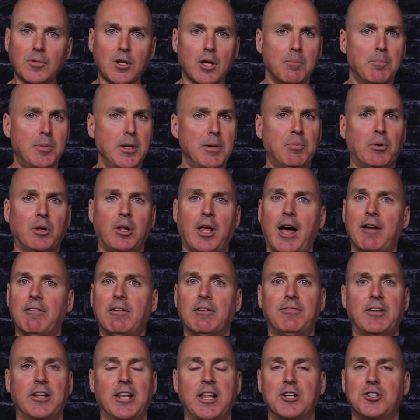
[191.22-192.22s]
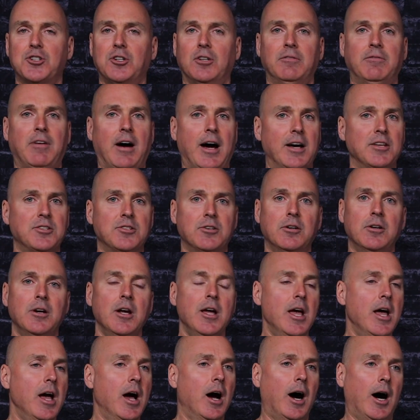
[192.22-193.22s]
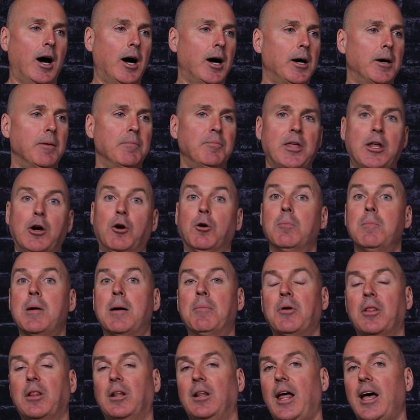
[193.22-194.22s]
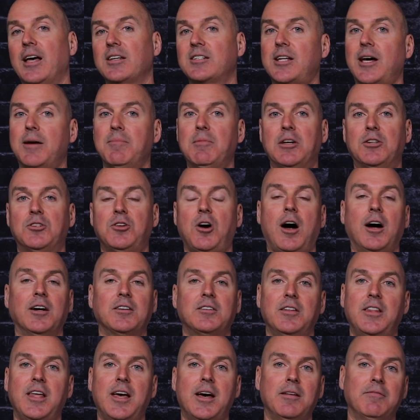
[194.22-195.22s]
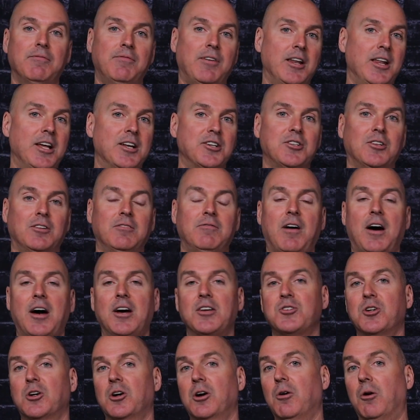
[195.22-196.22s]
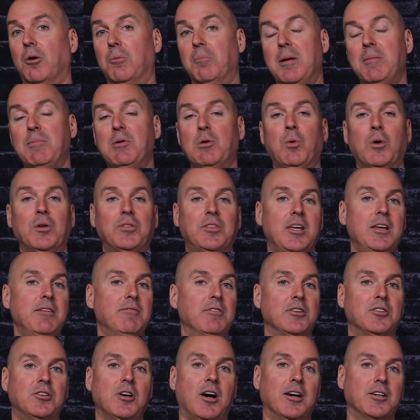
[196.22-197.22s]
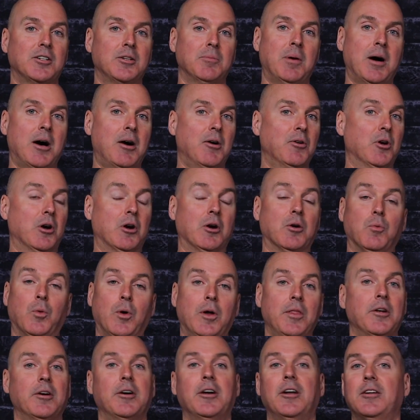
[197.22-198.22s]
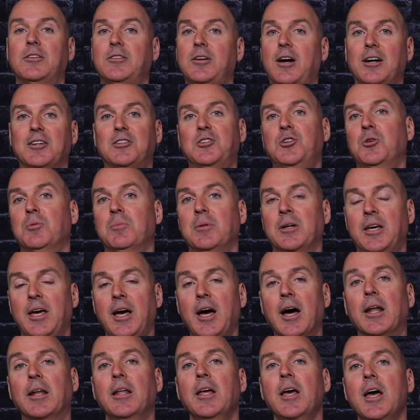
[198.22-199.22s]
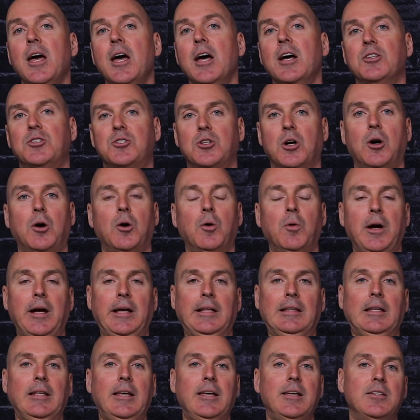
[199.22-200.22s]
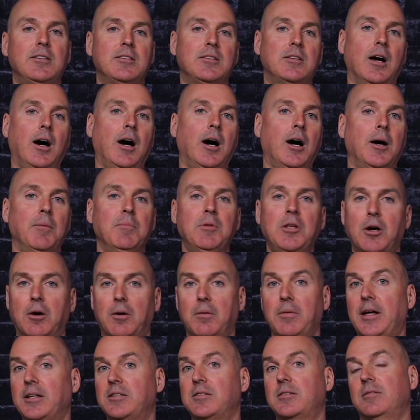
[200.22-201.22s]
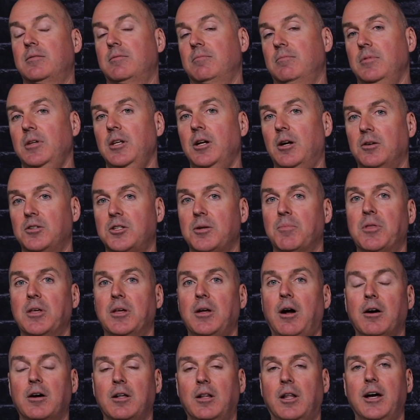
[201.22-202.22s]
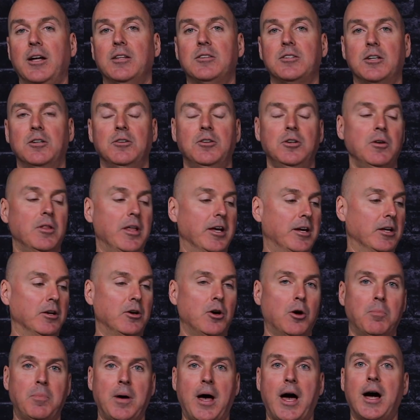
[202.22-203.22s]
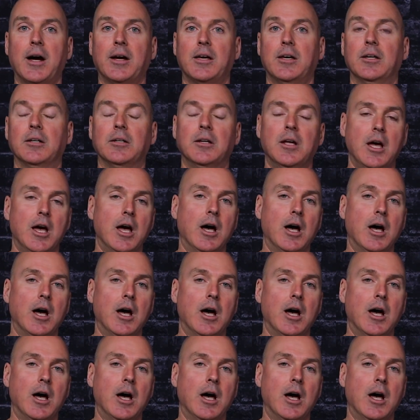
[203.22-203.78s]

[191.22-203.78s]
people have a financial advisor. They don't remember the last time they talked to that financial advisor, or maybe what they even talked about, or when they're going to talk to them again. So at least, that's something our clients can do. They can go back and